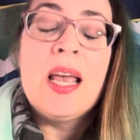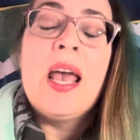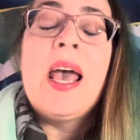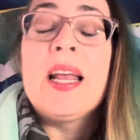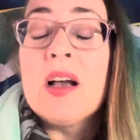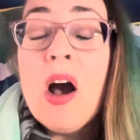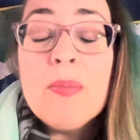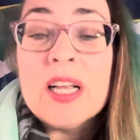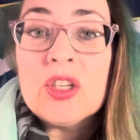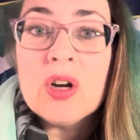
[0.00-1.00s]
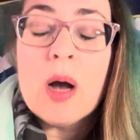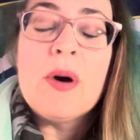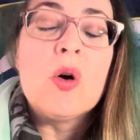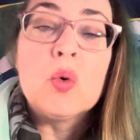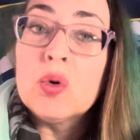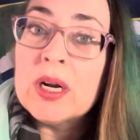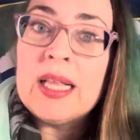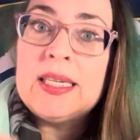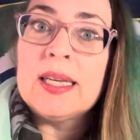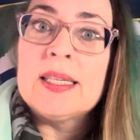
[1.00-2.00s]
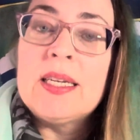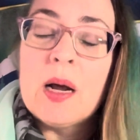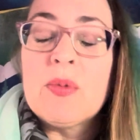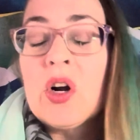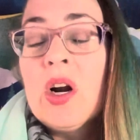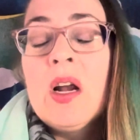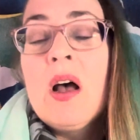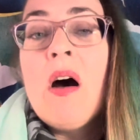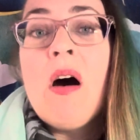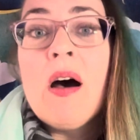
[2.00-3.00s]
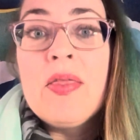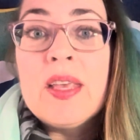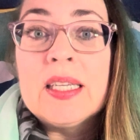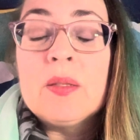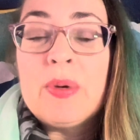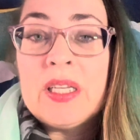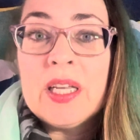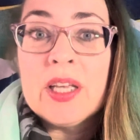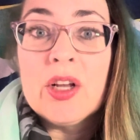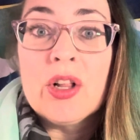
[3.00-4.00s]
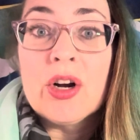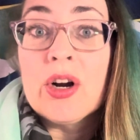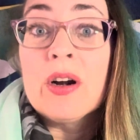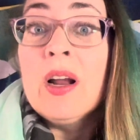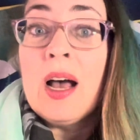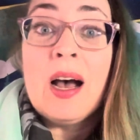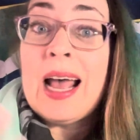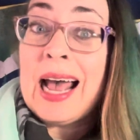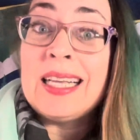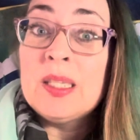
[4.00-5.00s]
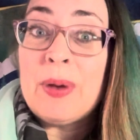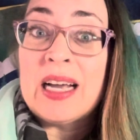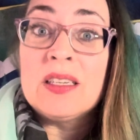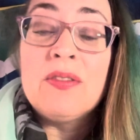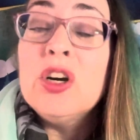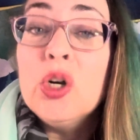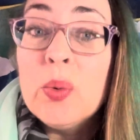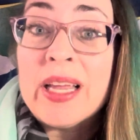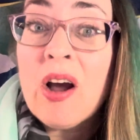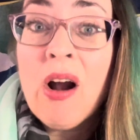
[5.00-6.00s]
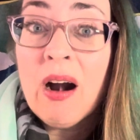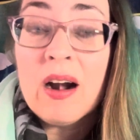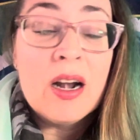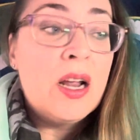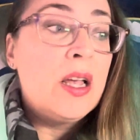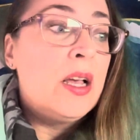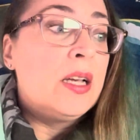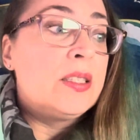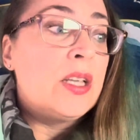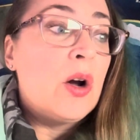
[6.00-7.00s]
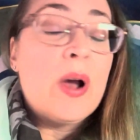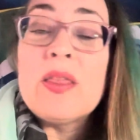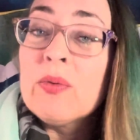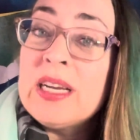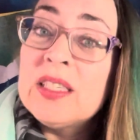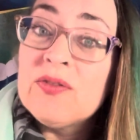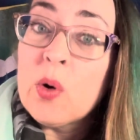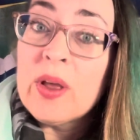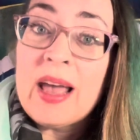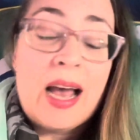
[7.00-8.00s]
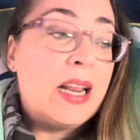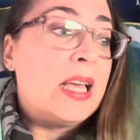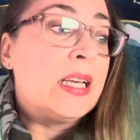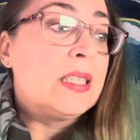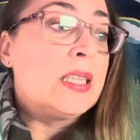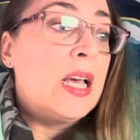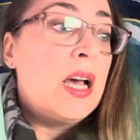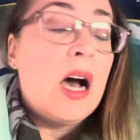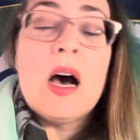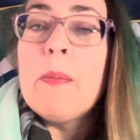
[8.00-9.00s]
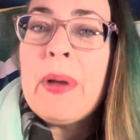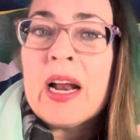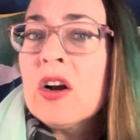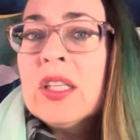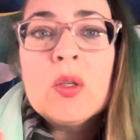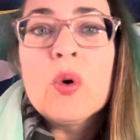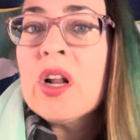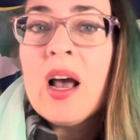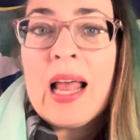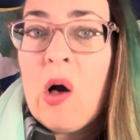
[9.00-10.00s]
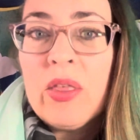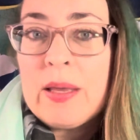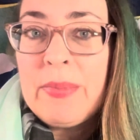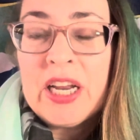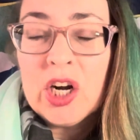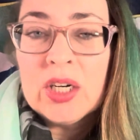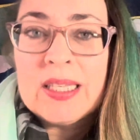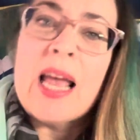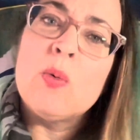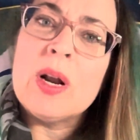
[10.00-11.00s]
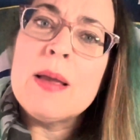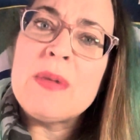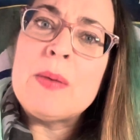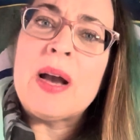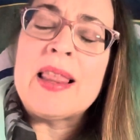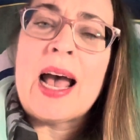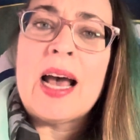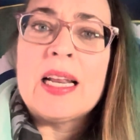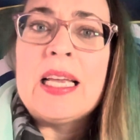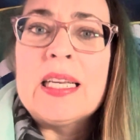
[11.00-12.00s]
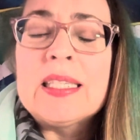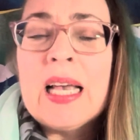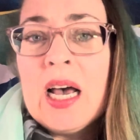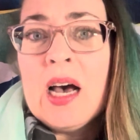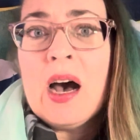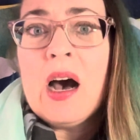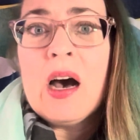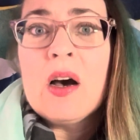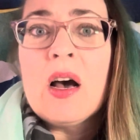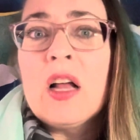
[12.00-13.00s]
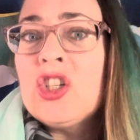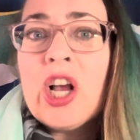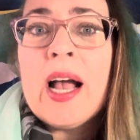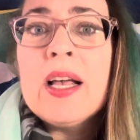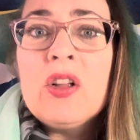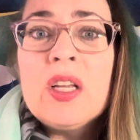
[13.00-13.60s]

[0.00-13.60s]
And complex trauma really does a number on this particular aspect of who we are. So, and the reason for that is parents were not healthy mirrors. And what I mean by that is a child